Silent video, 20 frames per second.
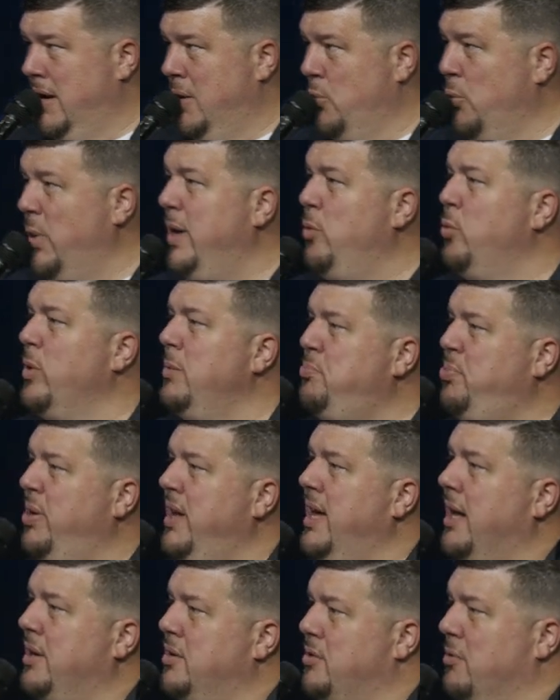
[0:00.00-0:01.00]
We
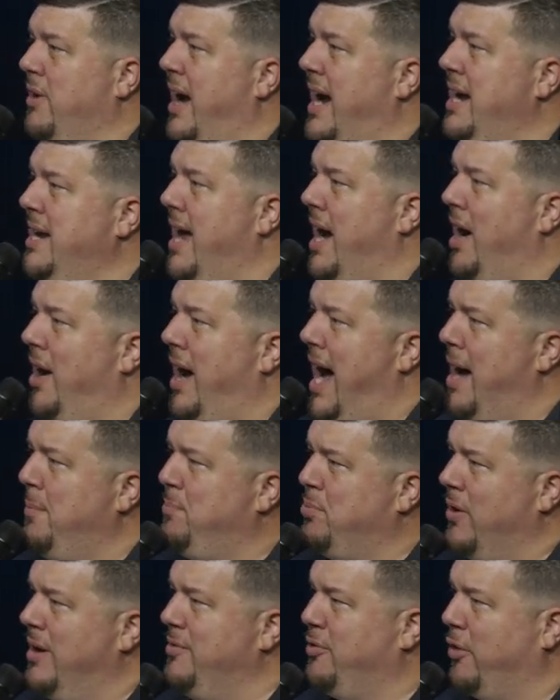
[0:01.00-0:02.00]
repent right now. I
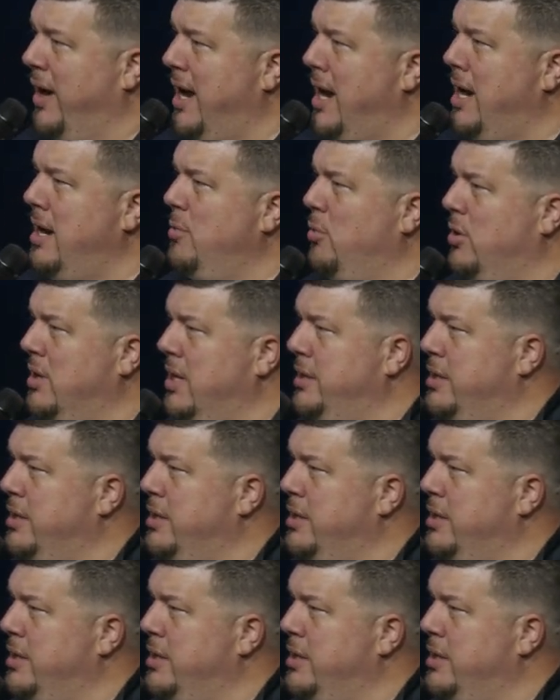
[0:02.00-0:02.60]
pray for anyone in